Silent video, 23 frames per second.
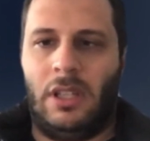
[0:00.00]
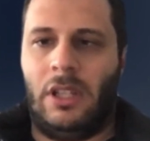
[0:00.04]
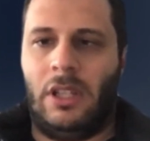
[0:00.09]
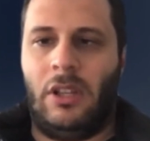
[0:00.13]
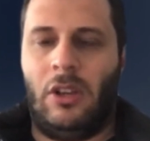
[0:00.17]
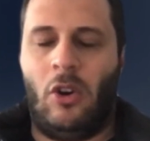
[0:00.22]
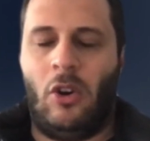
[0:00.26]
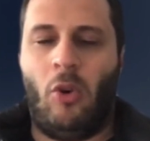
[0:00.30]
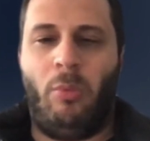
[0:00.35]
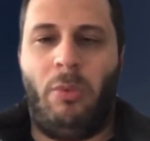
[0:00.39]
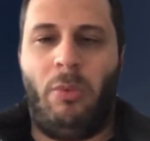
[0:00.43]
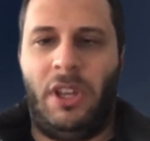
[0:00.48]

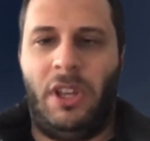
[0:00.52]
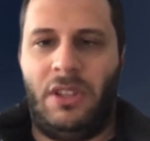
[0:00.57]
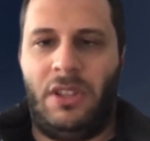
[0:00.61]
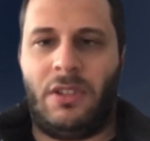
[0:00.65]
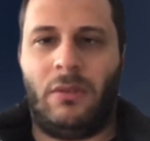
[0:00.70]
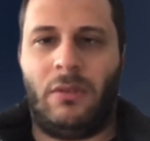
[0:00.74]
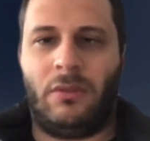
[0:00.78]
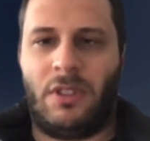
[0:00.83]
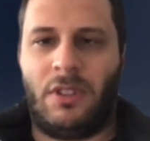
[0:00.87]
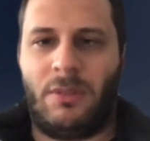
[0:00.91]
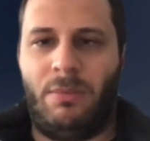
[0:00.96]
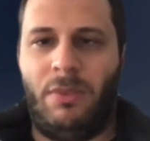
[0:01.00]
go big,
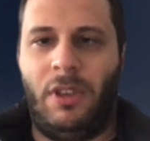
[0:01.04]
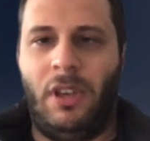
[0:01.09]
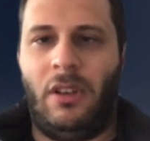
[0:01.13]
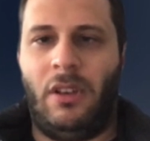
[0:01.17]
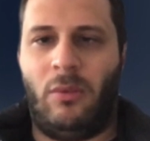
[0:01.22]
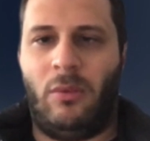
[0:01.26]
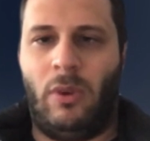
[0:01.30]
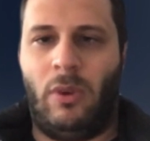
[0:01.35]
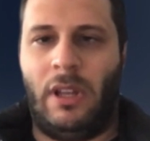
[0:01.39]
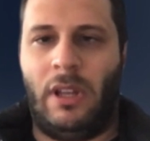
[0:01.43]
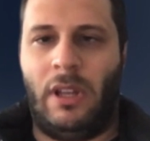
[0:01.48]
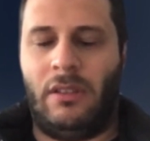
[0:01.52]
so to speak,
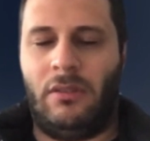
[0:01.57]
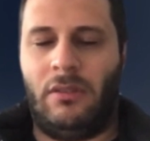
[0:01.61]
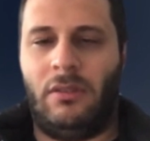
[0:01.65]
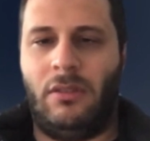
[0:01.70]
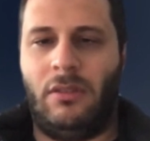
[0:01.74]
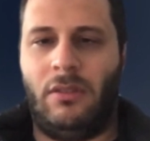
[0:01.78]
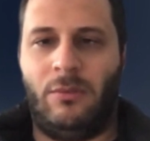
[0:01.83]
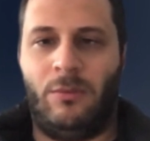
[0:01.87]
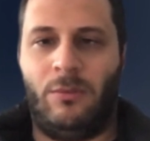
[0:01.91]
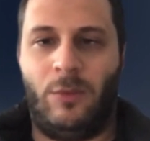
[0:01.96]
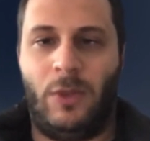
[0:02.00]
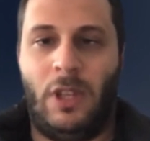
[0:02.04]

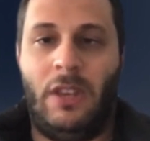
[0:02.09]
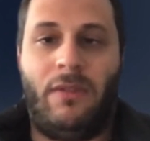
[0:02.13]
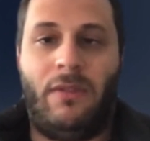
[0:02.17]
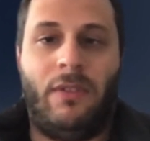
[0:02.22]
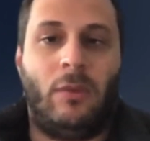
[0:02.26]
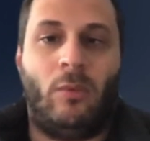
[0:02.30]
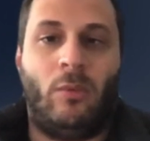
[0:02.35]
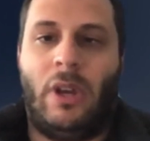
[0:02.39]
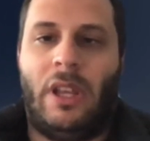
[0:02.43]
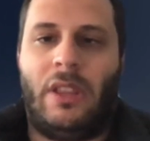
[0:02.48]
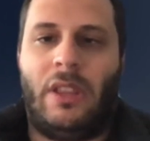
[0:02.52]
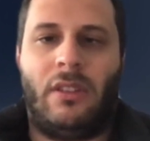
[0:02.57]
if
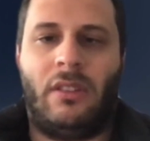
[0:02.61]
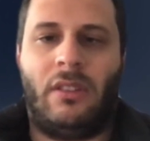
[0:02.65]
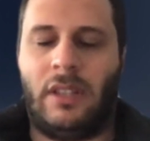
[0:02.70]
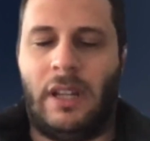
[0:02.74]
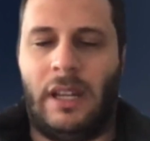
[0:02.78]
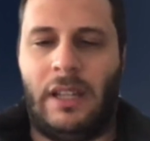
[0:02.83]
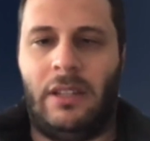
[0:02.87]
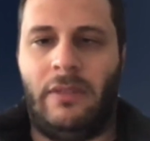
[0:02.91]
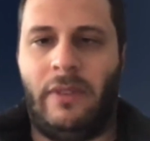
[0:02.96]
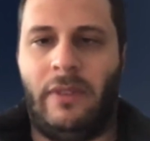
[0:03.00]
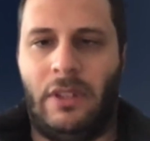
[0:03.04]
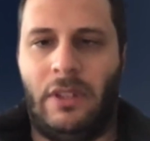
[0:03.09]
and when the
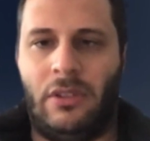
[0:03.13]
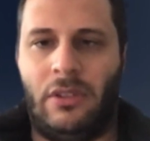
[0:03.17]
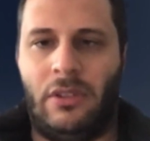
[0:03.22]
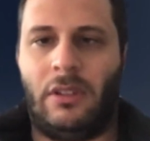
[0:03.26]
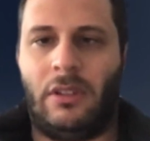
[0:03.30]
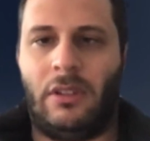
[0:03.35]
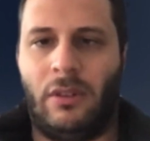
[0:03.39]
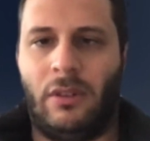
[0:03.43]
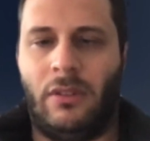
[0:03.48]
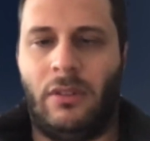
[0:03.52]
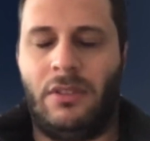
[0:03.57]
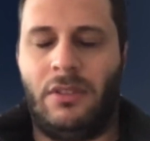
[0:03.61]
tide eventually
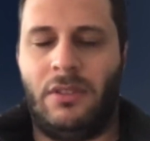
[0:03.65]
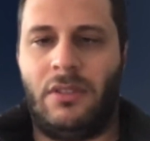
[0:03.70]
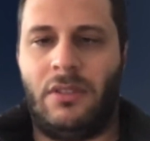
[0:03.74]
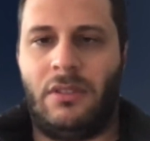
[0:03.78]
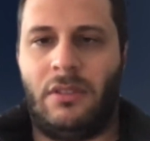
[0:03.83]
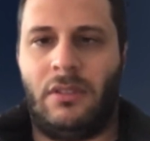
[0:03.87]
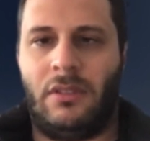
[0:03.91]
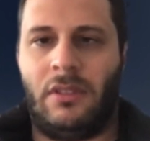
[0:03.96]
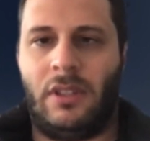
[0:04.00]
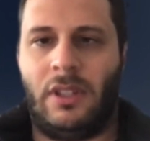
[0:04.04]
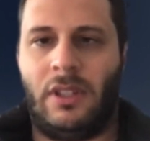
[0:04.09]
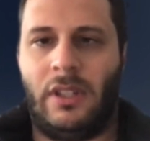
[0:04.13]

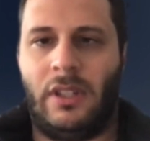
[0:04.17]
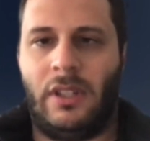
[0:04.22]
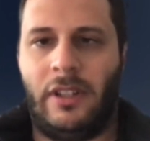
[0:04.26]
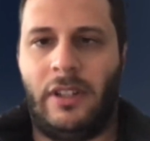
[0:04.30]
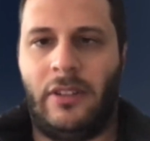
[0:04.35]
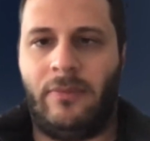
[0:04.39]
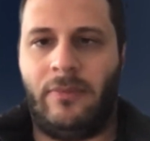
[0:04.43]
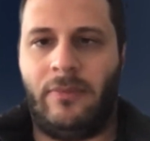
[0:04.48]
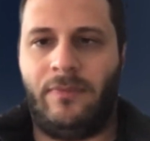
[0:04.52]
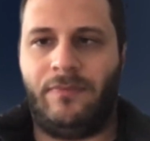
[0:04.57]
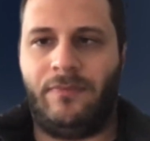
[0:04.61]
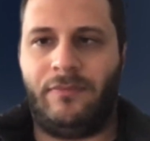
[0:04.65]
turns.
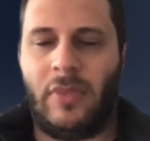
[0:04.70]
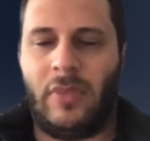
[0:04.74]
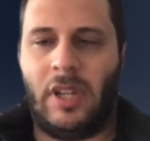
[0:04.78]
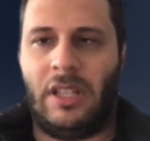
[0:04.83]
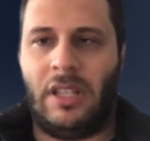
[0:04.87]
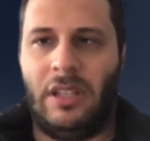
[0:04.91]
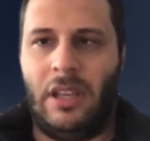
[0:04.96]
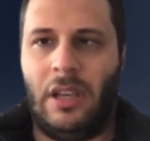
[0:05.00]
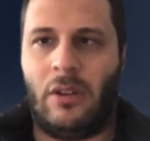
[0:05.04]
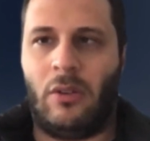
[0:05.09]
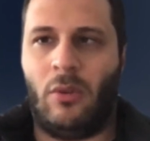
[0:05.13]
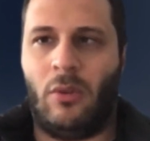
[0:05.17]
But
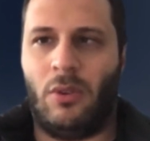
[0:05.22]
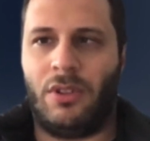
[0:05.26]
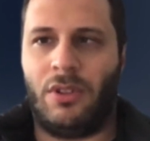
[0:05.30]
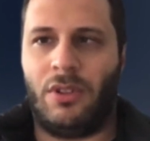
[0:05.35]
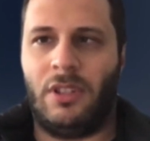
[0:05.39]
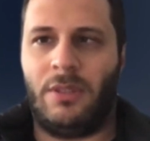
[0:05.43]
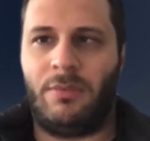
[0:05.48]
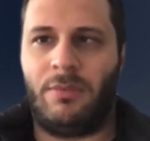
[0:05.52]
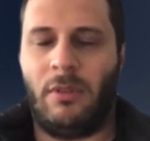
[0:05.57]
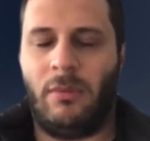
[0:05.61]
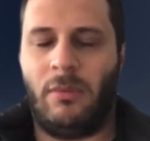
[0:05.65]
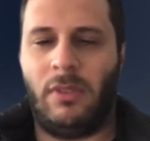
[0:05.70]
yeah, caution
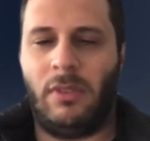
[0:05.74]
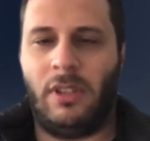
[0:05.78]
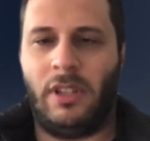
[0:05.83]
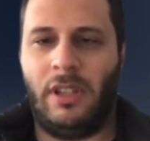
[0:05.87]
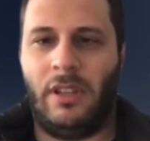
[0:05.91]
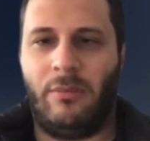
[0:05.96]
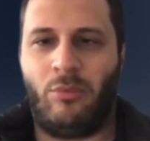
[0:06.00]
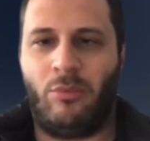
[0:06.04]
is probably